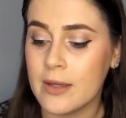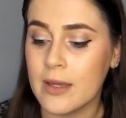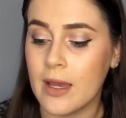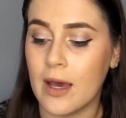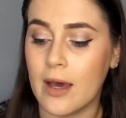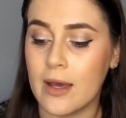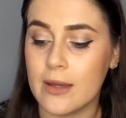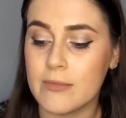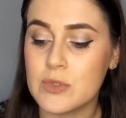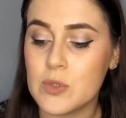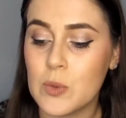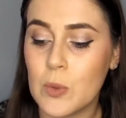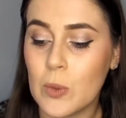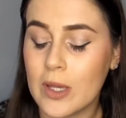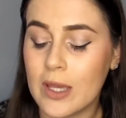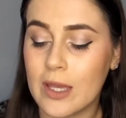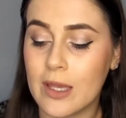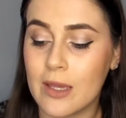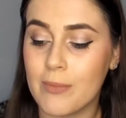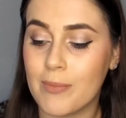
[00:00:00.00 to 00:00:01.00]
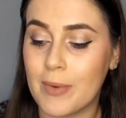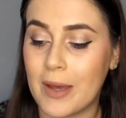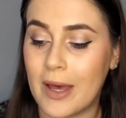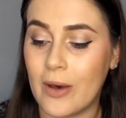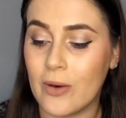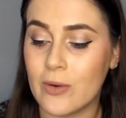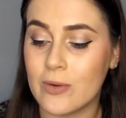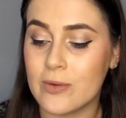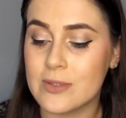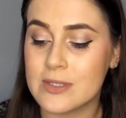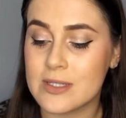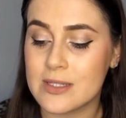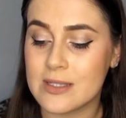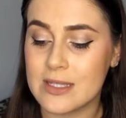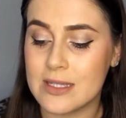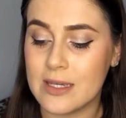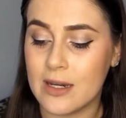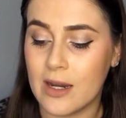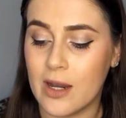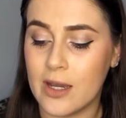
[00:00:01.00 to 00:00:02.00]
I'm talking about
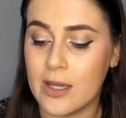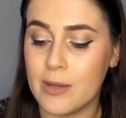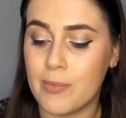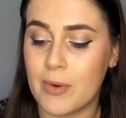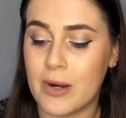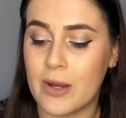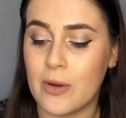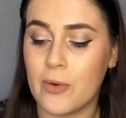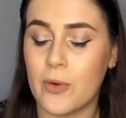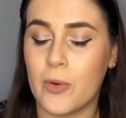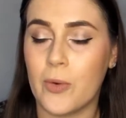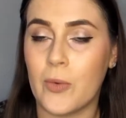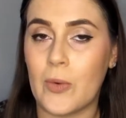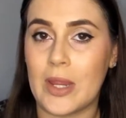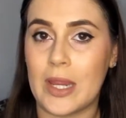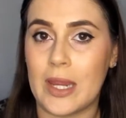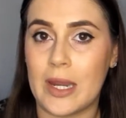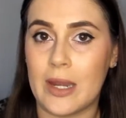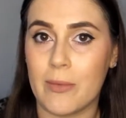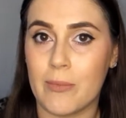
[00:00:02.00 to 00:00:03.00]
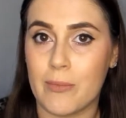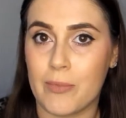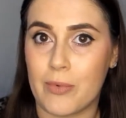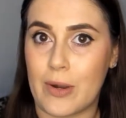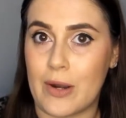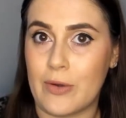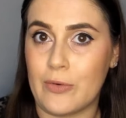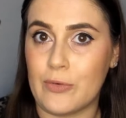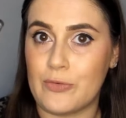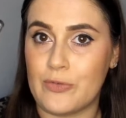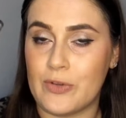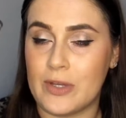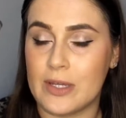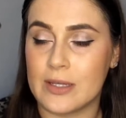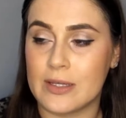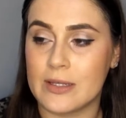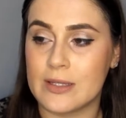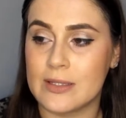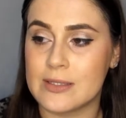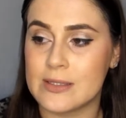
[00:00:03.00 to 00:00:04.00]
the Eyebrow Queen Brow
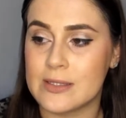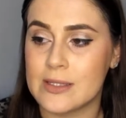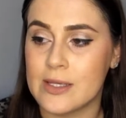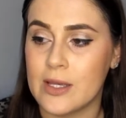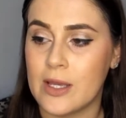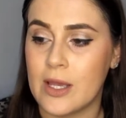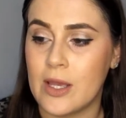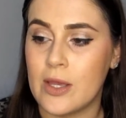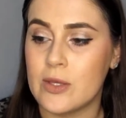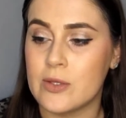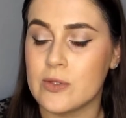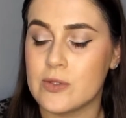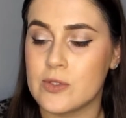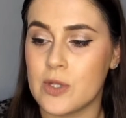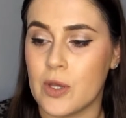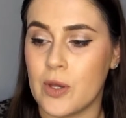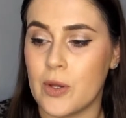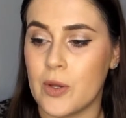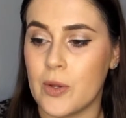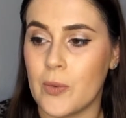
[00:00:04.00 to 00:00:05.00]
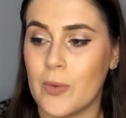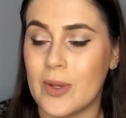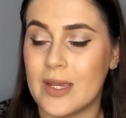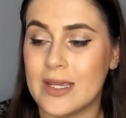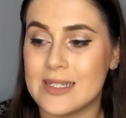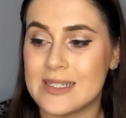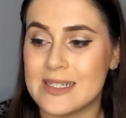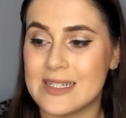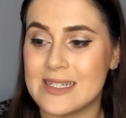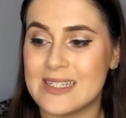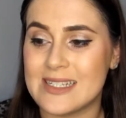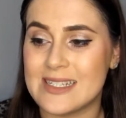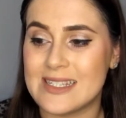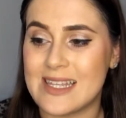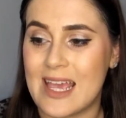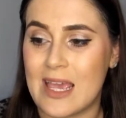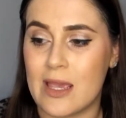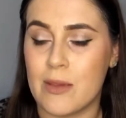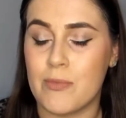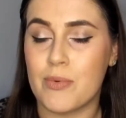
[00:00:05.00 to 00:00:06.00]
Fix. So it is
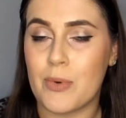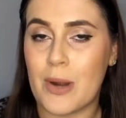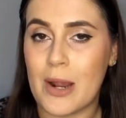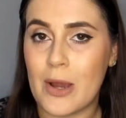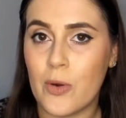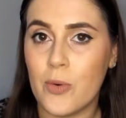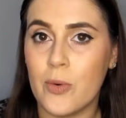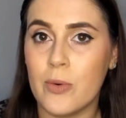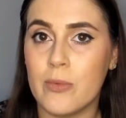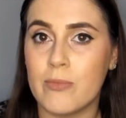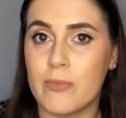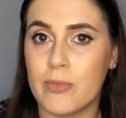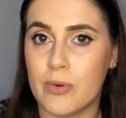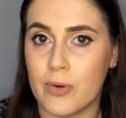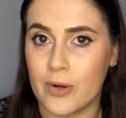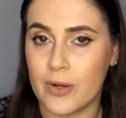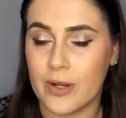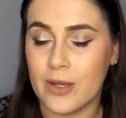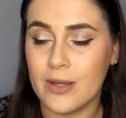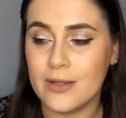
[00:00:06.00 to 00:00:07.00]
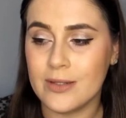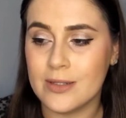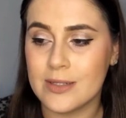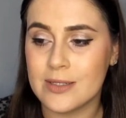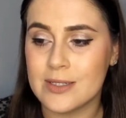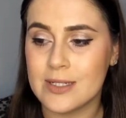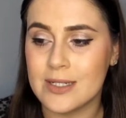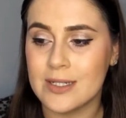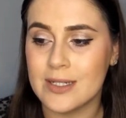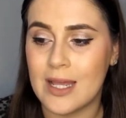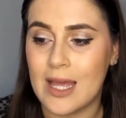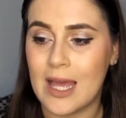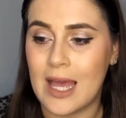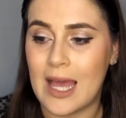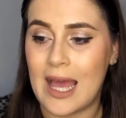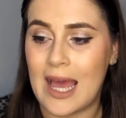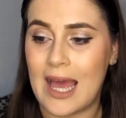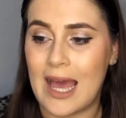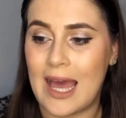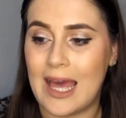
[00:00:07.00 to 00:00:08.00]
a brow product
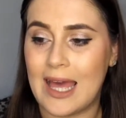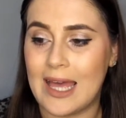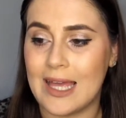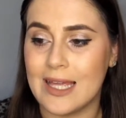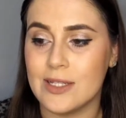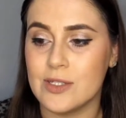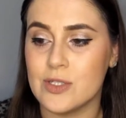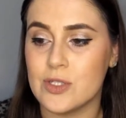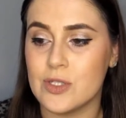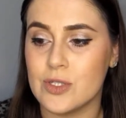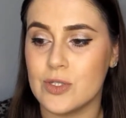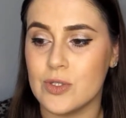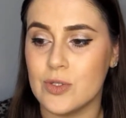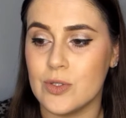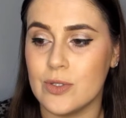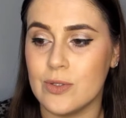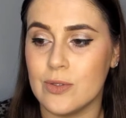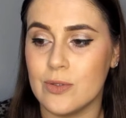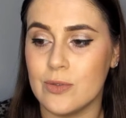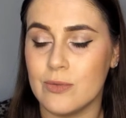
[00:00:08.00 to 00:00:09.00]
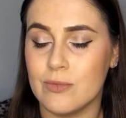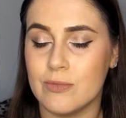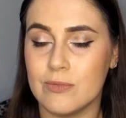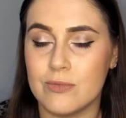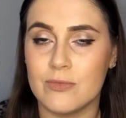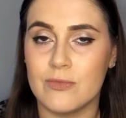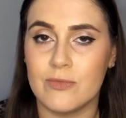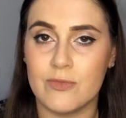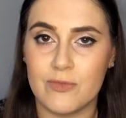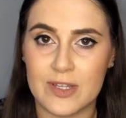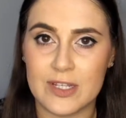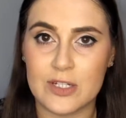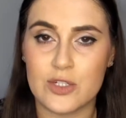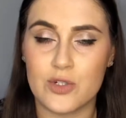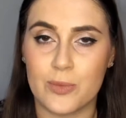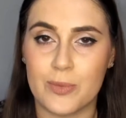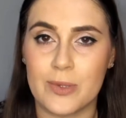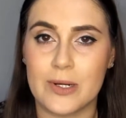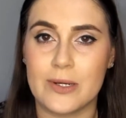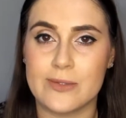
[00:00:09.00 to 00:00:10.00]
and you fix
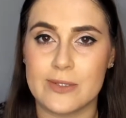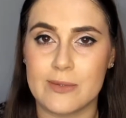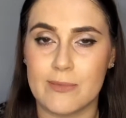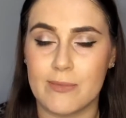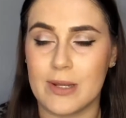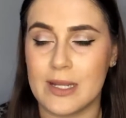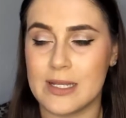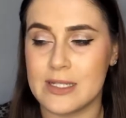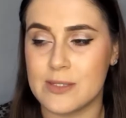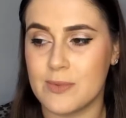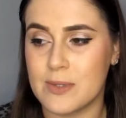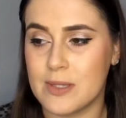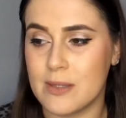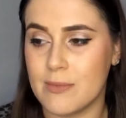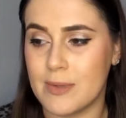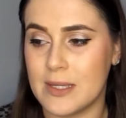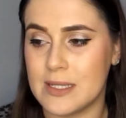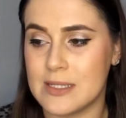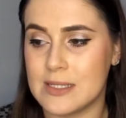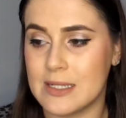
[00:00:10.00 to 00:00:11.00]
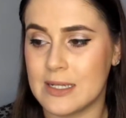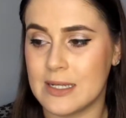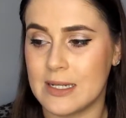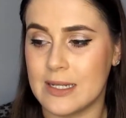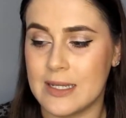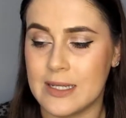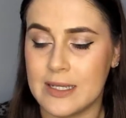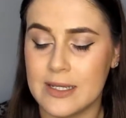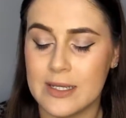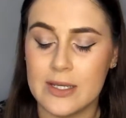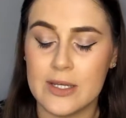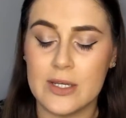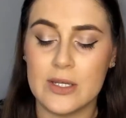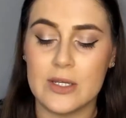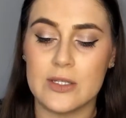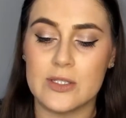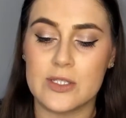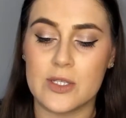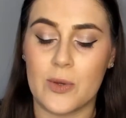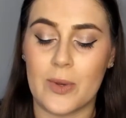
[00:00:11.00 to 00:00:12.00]
your brows in place with it basically.
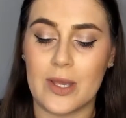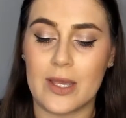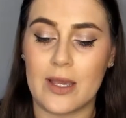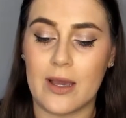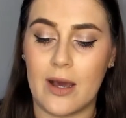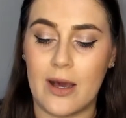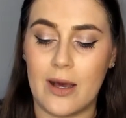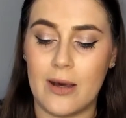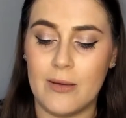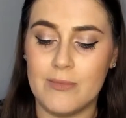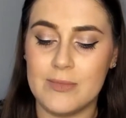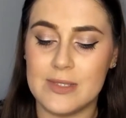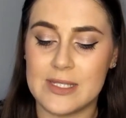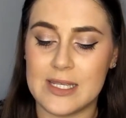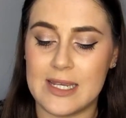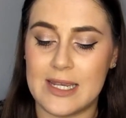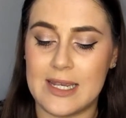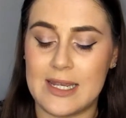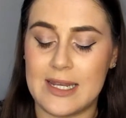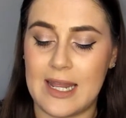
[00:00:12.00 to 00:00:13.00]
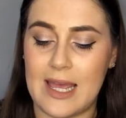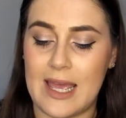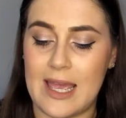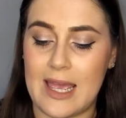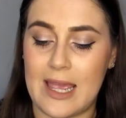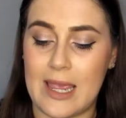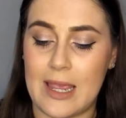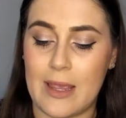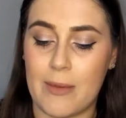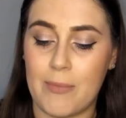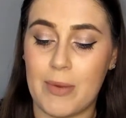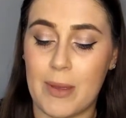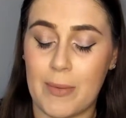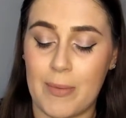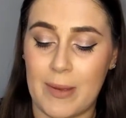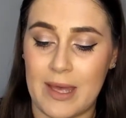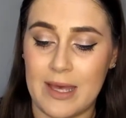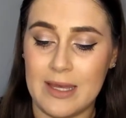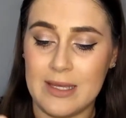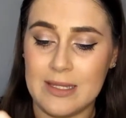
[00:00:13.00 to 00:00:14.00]
So it comes in a
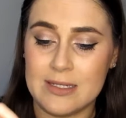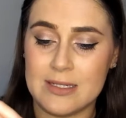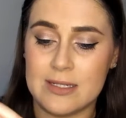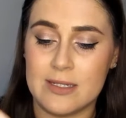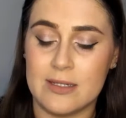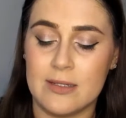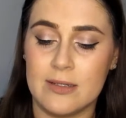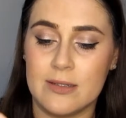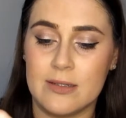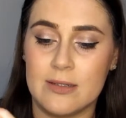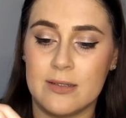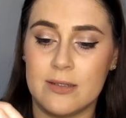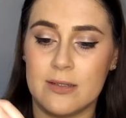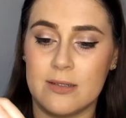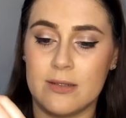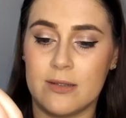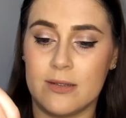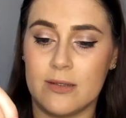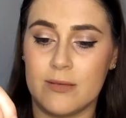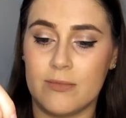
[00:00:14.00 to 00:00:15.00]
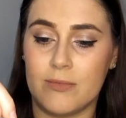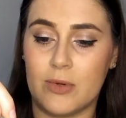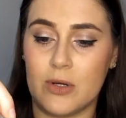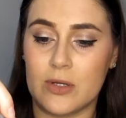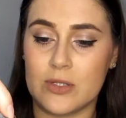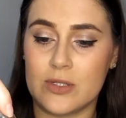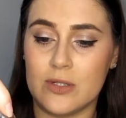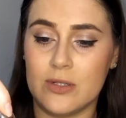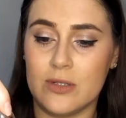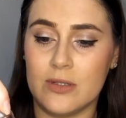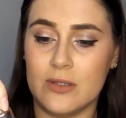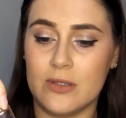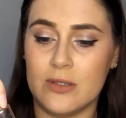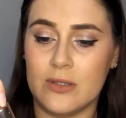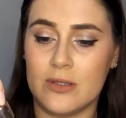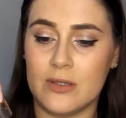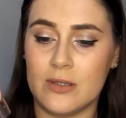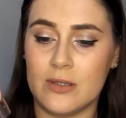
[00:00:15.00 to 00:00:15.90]
pipette bottle,